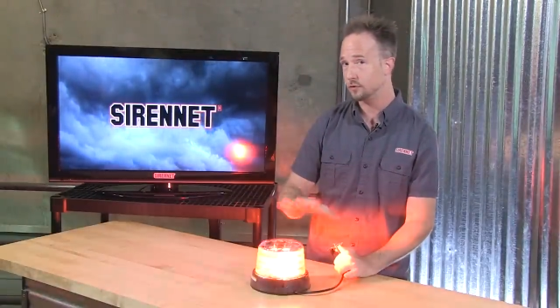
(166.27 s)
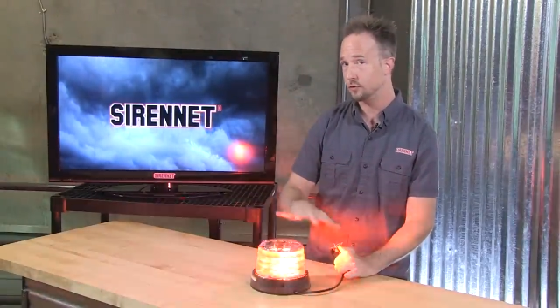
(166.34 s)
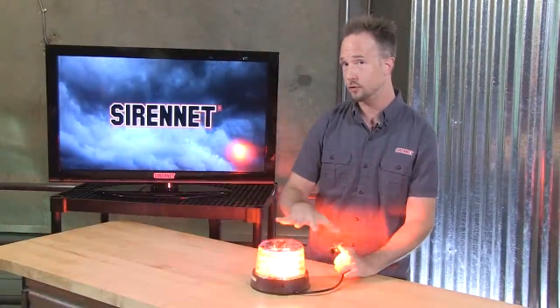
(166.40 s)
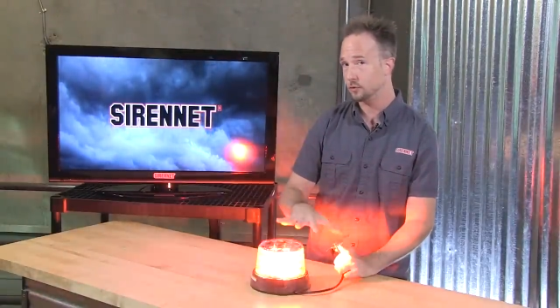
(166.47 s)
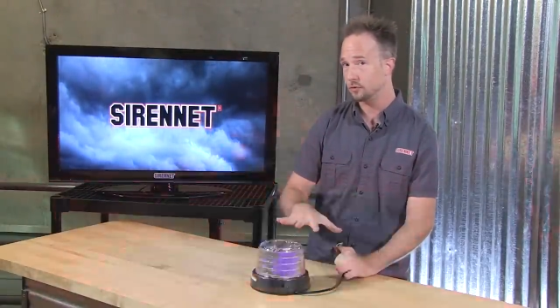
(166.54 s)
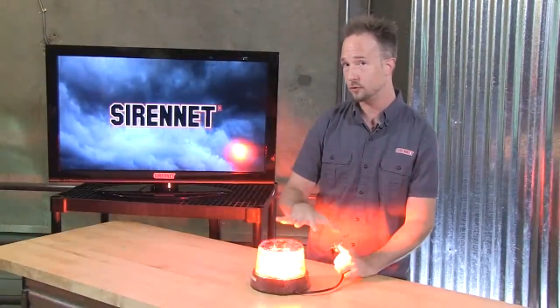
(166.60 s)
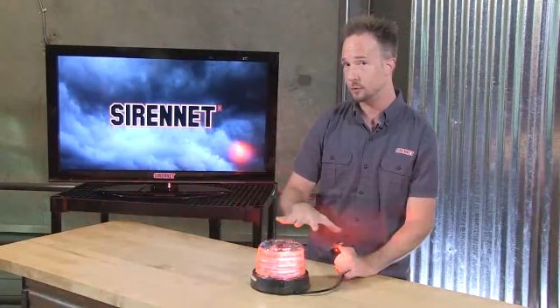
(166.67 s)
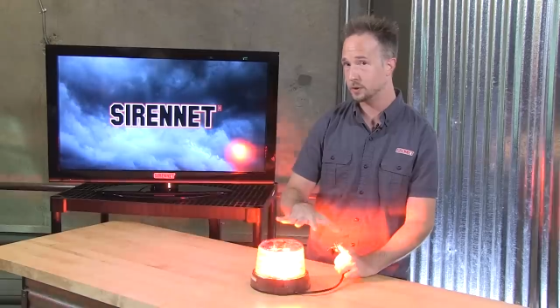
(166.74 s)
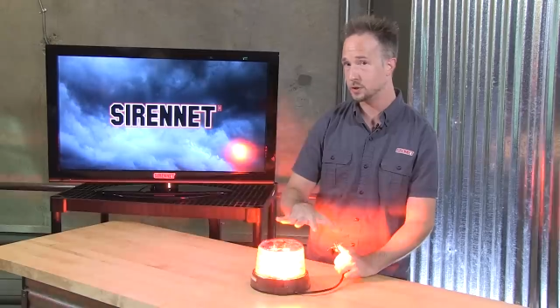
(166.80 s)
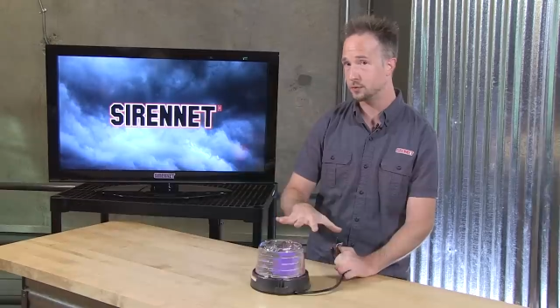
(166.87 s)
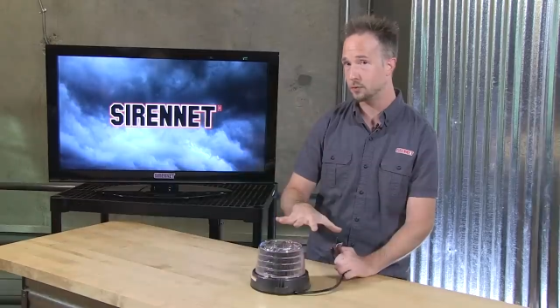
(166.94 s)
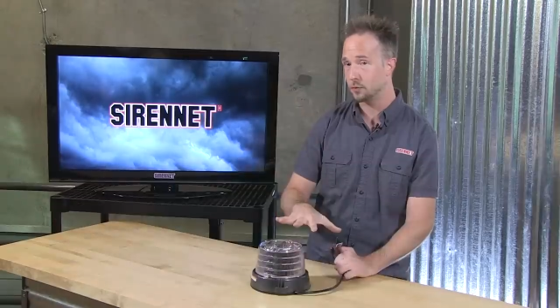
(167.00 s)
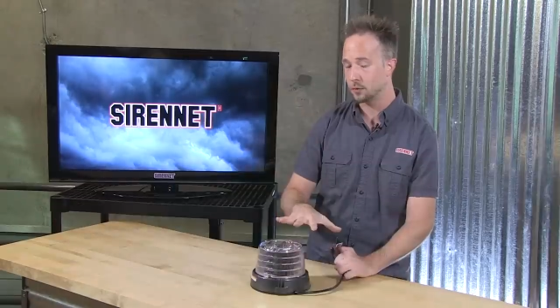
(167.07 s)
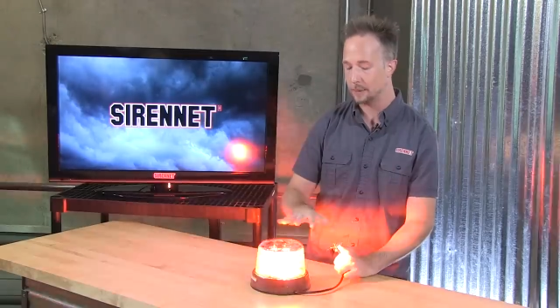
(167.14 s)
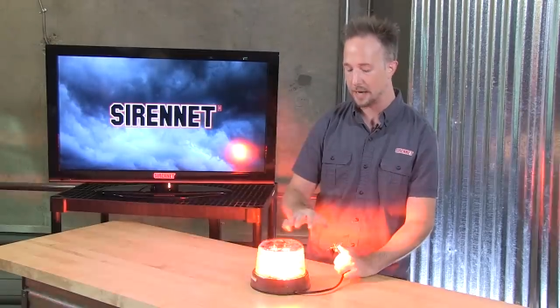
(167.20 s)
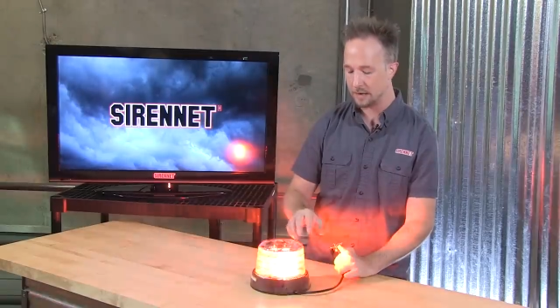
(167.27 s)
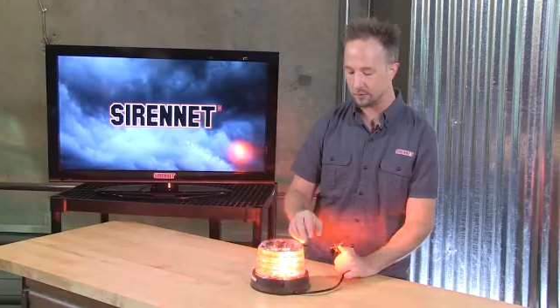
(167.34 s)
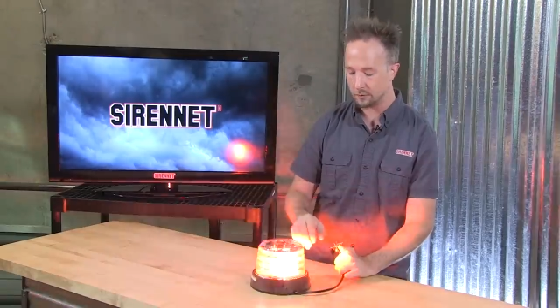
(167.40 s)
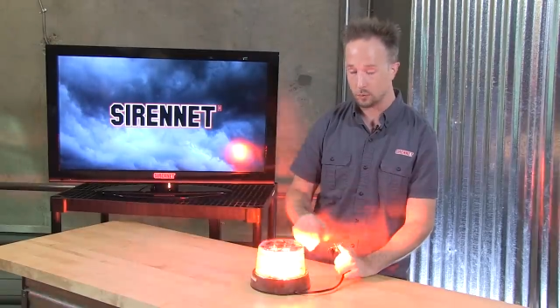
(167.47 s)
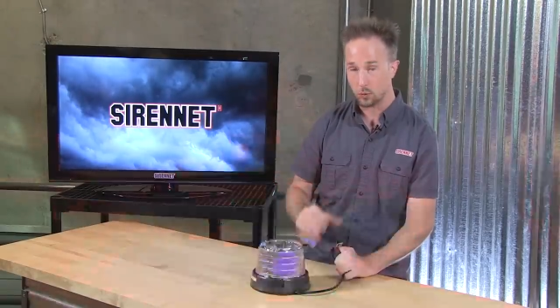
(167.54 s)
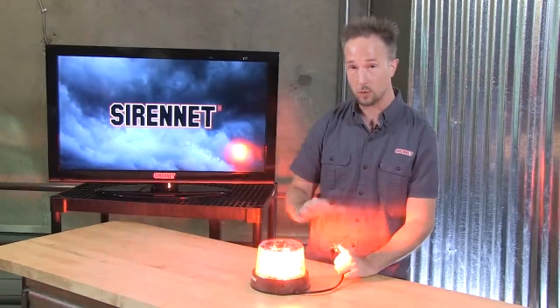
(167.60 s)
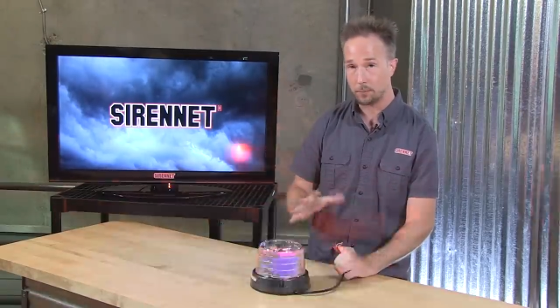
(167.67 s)
2 switch
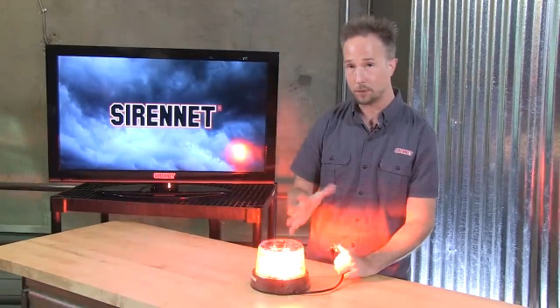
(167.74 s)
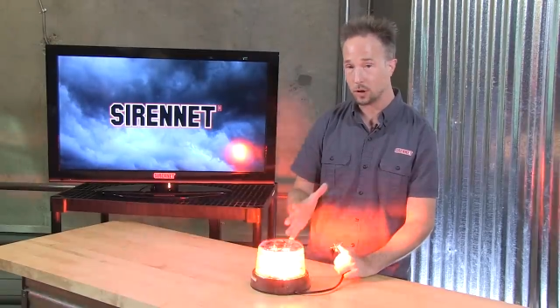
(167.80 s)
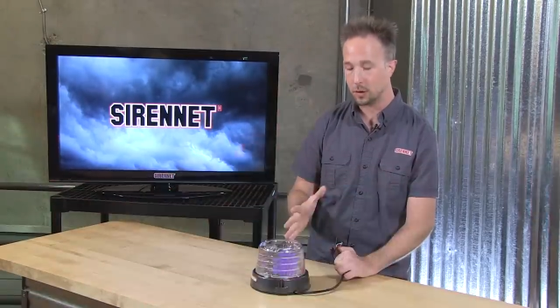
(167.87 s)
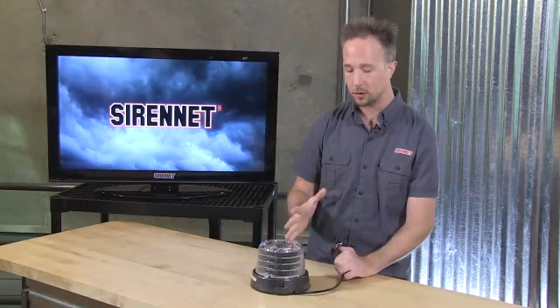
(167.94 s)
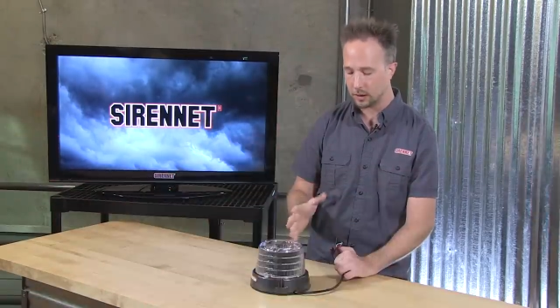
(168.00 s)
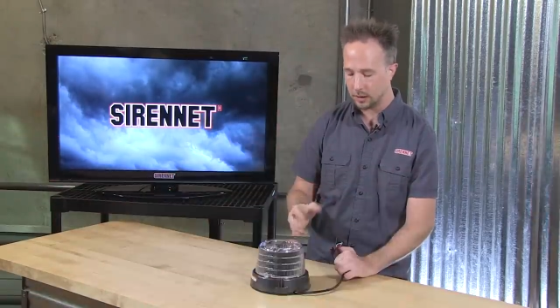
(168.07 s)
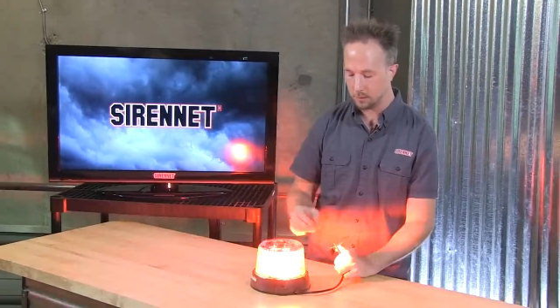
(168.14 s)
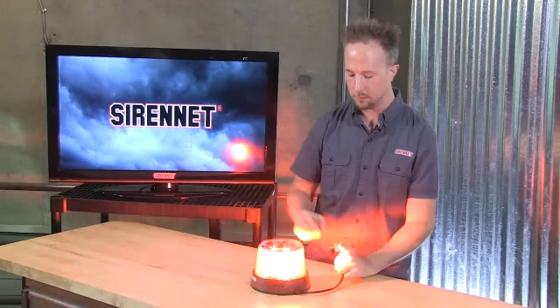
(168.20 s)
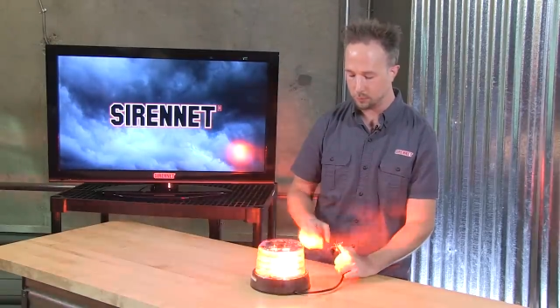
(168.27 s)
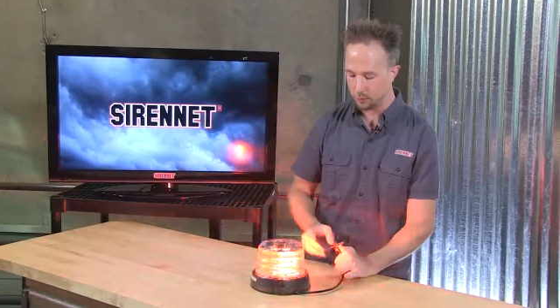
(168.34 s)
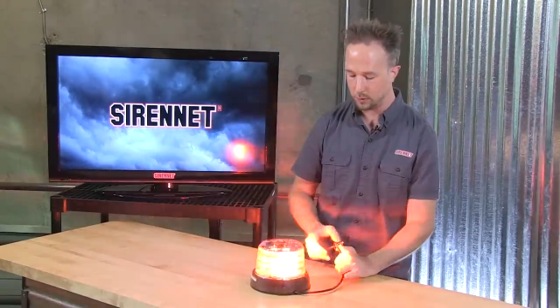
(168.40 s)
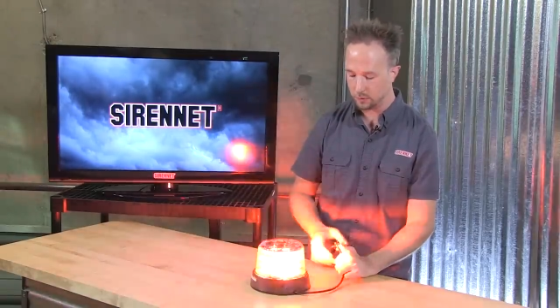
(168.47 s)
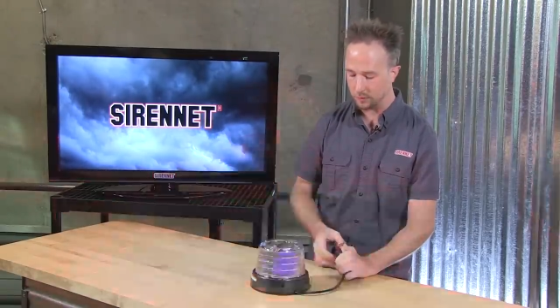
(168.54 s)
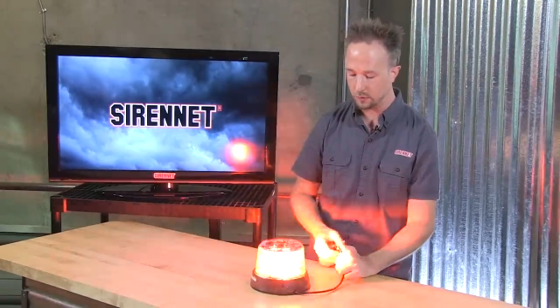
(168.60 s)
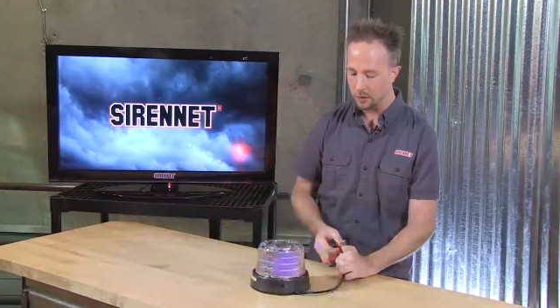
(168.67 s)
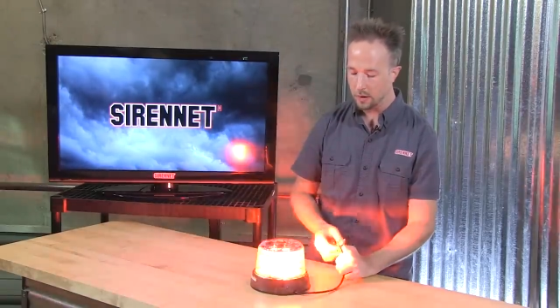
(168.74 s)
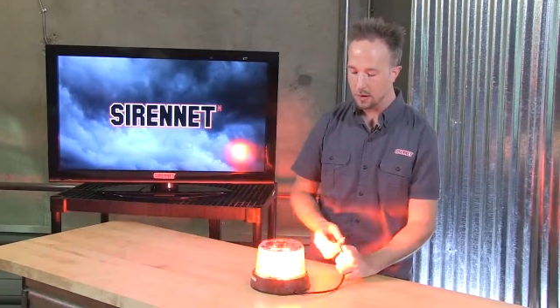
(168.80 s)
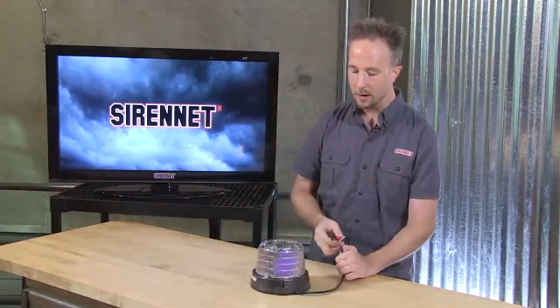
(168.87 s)
formats or a park input.